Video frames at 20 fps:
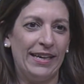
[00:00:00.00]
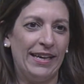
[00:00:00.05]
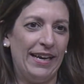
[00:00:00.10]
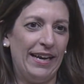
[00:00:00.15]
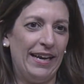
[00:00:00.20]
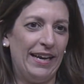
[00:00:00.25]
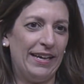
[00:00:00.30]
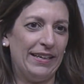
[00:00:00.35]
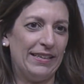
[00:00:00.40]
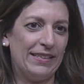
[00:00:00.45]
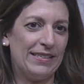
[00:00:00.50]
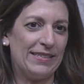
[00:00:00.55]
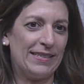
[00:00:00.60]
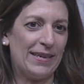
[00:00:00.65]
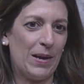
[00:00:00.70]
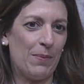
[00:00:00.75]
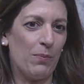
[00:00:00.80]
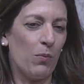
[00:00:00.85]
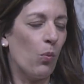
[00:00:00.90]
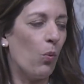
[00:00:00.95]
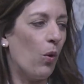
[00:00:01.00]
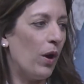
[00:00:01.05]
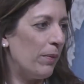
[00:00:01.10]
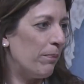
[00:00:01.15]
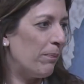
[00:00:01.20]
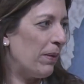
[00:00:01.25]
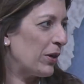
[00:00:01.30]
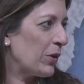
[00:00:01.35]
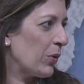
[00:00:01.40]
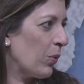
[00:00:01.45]
and um,
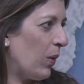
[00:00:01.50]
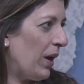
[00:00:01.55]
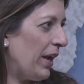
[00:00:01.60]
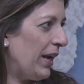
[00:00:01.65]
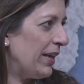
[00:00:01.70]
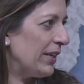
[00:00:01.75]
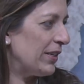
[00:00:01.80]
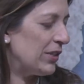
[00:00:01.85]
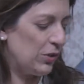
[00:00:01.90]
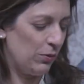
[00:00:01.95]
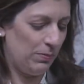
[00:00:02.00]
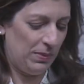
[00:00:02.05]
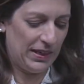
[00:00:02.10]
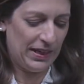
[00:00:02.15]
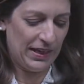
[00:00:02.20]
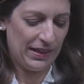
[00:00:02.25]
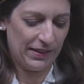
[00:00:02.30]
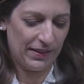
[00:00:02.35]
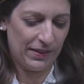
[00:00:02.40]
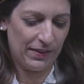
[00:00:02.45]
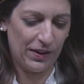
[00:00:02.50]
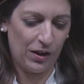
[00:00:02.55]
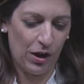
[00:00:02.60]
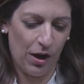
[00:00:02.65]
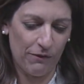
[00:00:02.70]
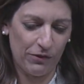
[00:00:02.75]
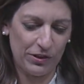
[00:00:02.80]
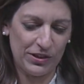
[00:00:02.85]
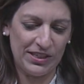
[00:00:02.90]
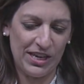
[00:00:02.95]
what better way to begin the
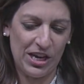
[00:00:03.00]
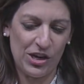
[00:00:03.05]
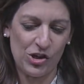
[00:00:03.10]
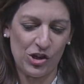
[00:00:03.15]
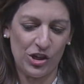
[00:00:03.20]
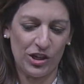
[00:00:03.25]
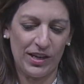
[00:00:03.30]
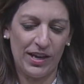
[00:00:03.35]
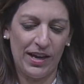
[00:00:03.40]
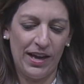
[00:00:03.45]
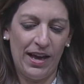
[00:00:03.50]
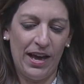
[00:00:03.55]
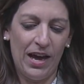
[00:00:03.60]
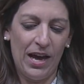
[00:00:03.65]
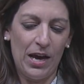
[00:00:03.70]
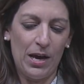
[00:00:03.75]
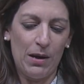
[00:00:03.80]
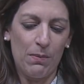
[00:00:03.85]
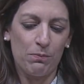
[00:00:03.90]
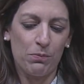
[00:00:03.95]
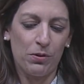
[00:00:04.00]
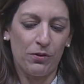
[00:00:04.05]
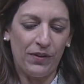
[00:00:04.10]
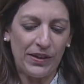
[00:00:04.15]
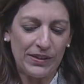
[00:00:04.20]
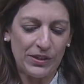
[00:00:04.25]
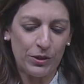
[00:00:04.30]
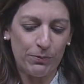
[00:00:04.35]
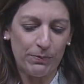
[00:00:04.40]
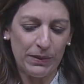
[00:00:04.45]
conversation
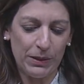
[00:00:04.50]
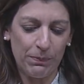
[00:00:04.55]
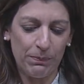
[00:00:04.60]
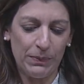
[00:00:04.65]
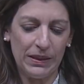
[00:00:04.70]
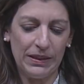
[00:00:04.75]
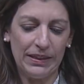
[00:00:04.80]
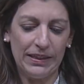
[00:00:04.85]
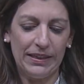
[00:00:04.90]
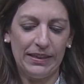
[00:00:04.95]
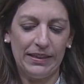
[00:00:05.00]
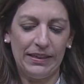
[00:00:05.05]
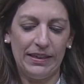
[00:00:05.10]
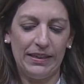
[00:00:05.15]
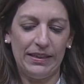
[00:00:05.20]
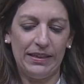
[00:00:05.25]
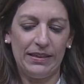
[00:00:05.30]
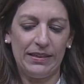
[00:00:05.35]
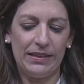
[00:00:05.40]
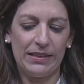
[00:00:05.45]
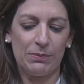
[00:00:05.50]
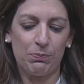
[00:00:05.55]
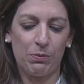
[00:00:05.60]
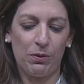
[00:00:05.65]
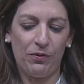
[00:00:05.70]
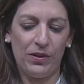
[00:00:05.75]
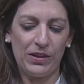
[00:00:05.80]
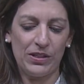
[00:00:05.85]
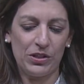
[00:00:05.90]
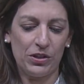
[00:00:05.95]
Professor MacMillan is
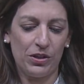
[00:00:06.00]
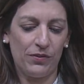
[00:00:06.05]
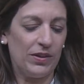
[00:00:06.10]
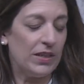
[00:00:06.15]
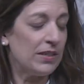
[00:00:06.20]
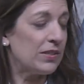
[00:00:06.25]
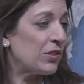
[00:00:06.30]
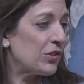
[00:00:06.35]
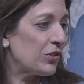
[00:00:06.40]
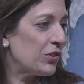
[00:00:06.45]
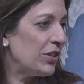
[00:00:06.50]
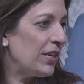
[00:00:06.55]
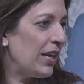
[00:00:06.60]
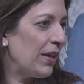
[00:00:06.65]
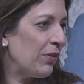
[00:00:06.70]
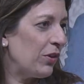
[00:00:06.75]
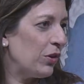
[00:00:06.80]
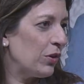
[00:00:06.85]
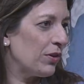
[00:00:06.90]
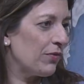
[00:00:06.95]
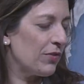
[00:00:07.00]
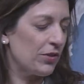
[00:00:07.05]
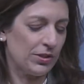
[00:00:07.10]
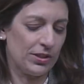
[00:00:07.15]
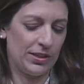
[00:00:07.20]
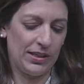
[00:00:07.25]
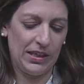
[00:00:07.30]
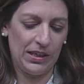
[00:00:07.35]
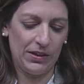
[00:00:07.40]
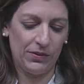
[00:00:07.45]
professor of history at the
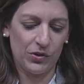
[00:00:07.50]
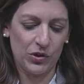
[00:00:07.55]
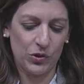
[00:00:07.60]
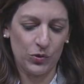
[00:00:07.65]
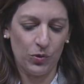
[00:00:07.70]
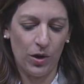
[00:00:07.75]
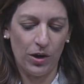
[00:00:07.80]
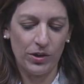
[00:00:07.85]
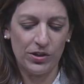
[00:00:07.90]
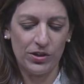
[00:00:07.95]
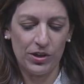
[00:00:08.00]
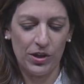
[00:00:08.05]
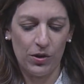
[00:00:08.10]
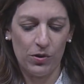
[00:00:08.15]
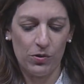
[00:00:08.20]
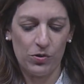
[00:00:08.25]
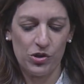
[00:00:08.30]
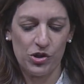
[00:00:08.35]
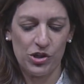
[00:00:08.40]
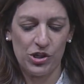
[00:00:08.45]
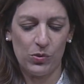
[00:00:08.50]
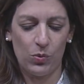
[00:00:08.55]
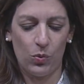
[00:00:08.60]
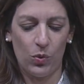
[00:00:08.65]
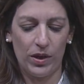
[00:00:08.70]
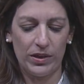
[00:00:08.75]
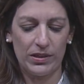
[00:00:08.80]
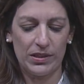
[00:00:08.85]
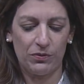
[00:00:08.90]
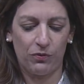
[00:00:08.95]
University of Toronto. She
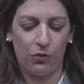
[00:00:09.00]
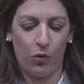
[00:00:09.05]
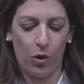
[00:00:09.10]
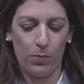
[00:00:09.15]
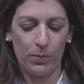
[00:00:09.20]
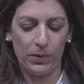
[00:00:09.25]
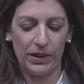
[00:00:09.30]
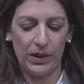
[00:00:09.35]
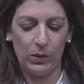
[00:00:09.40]
was formerly